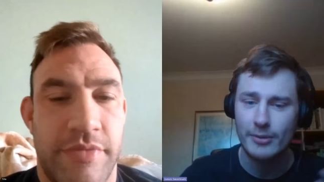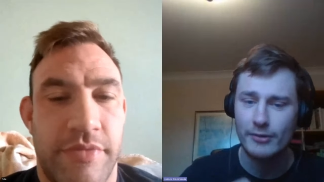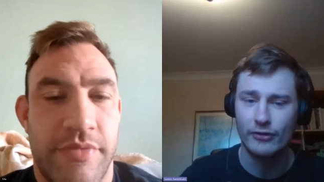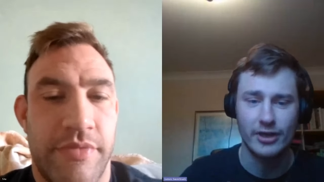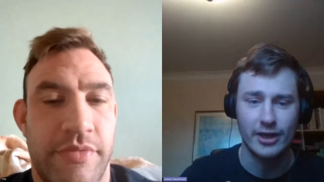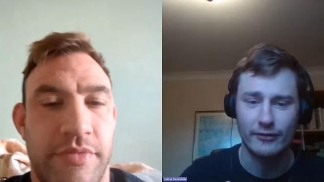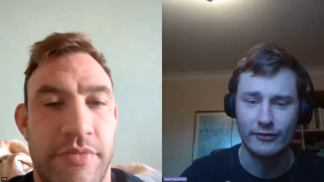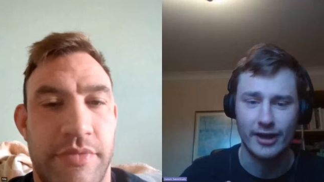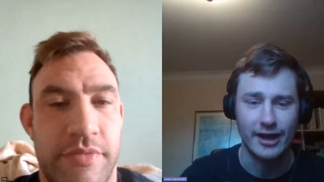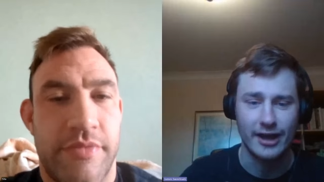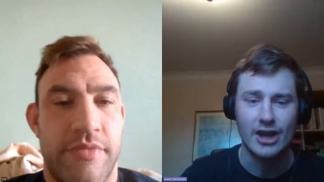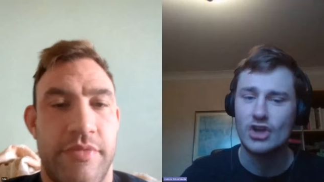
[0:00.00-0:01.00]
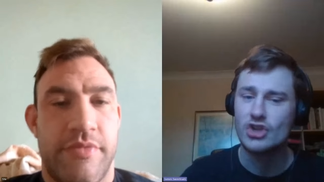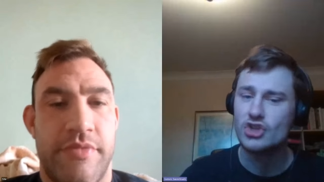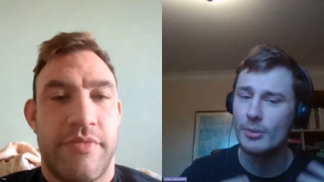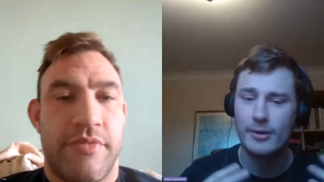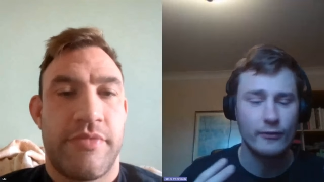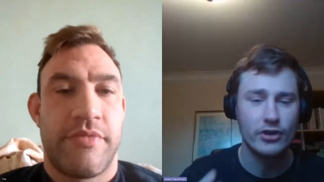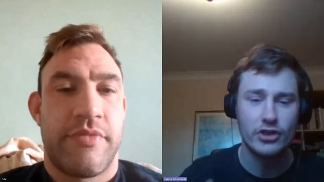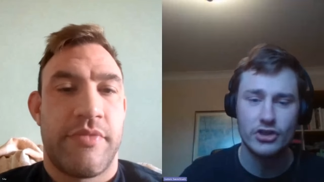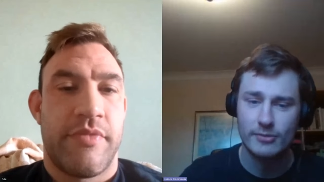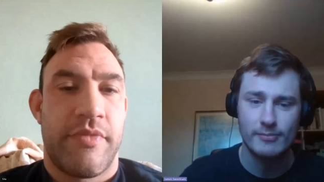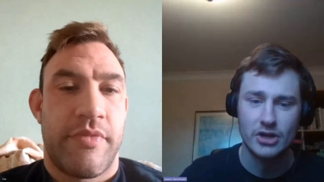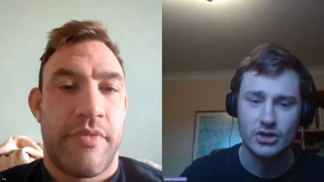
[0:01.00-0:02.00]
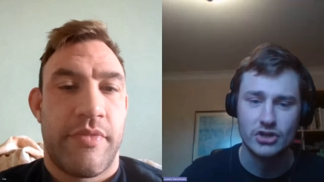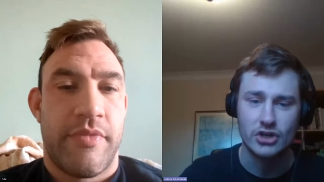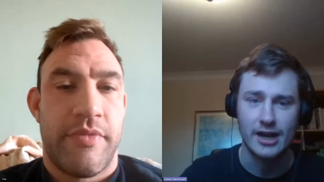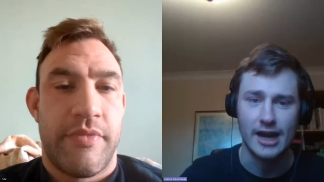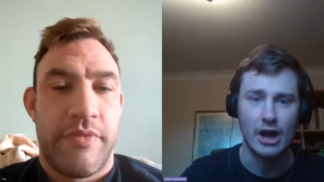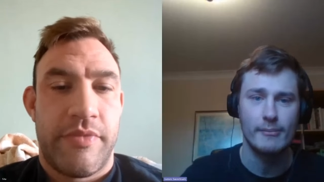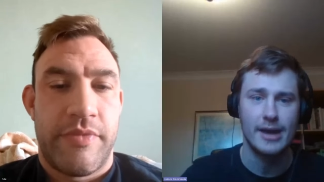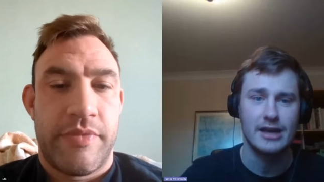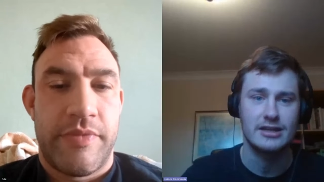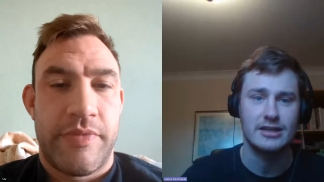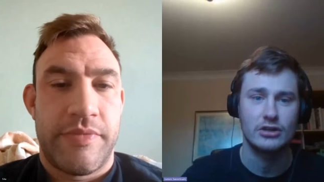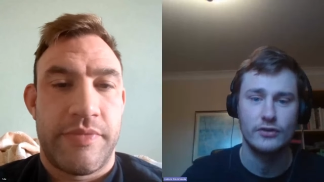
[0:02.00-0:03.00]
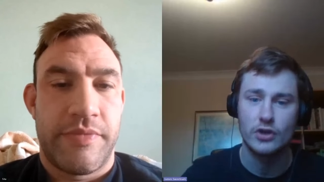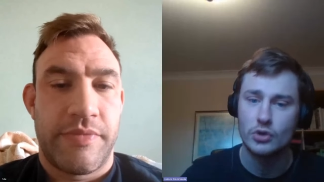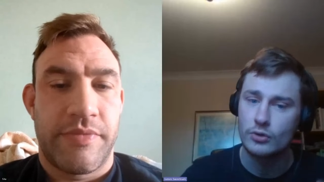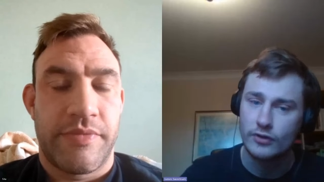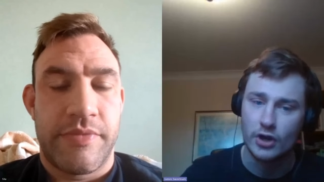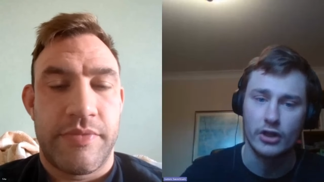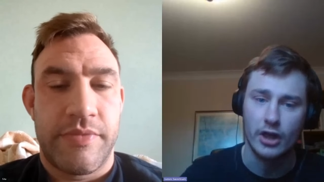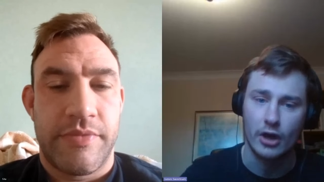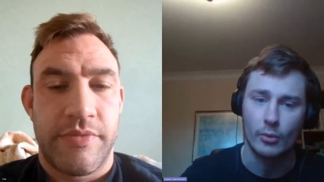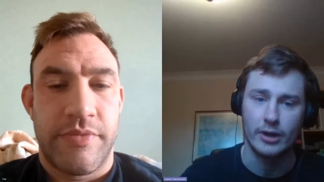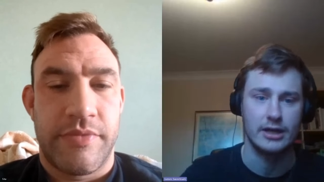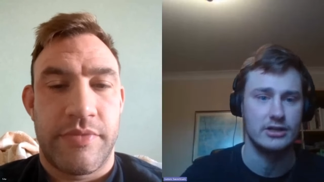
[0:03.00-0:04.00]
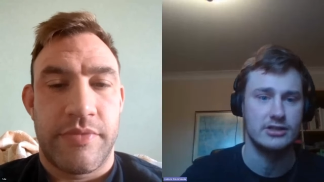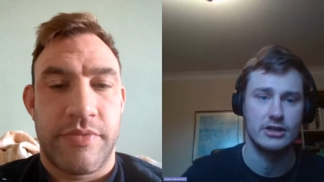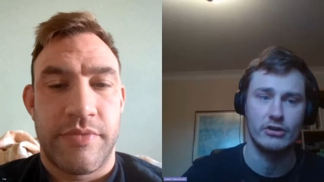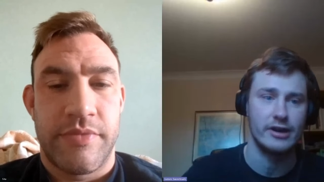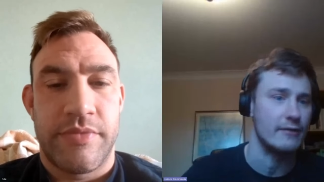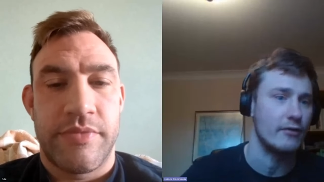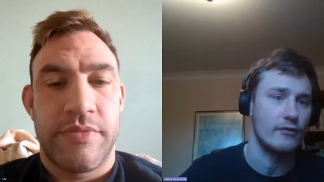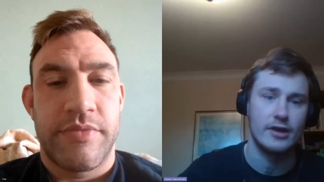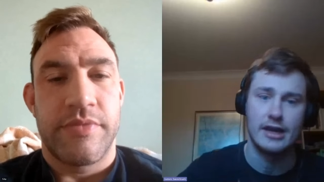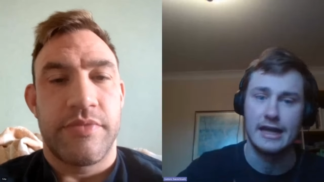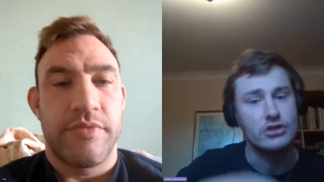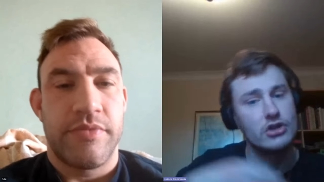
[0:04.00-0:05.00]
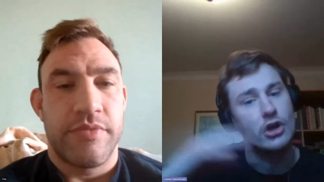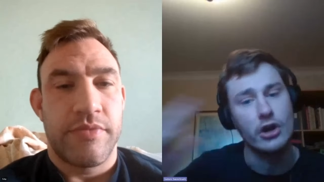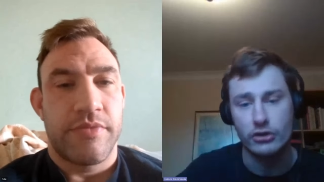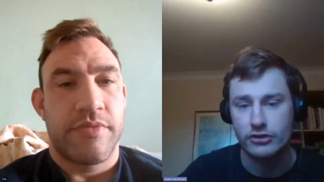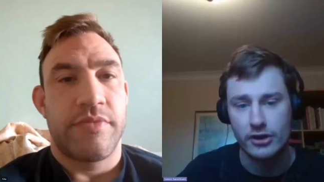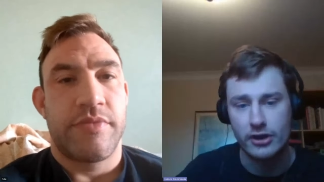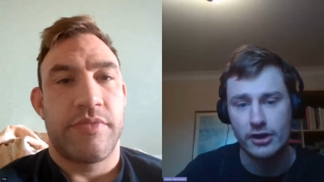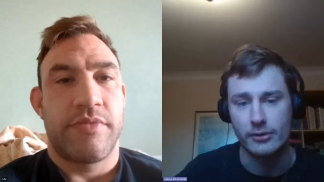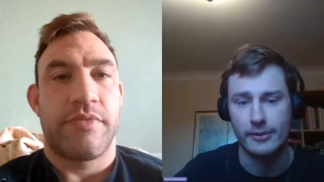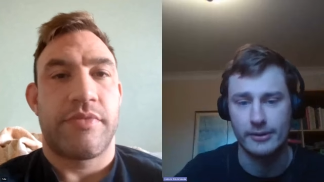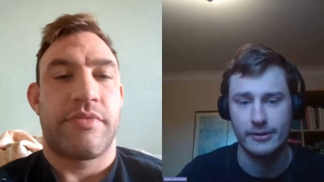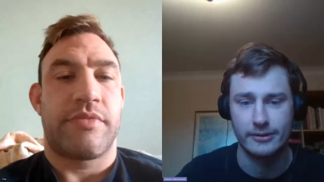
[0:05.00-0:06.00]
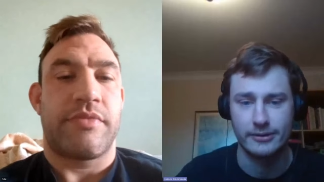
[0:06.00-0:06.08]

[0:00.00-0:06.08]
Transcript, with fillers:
Speaker 1: Talk me through that fight, talk me through the submission, and how amazing it is for you to have got that when considering everything he's gone on to do.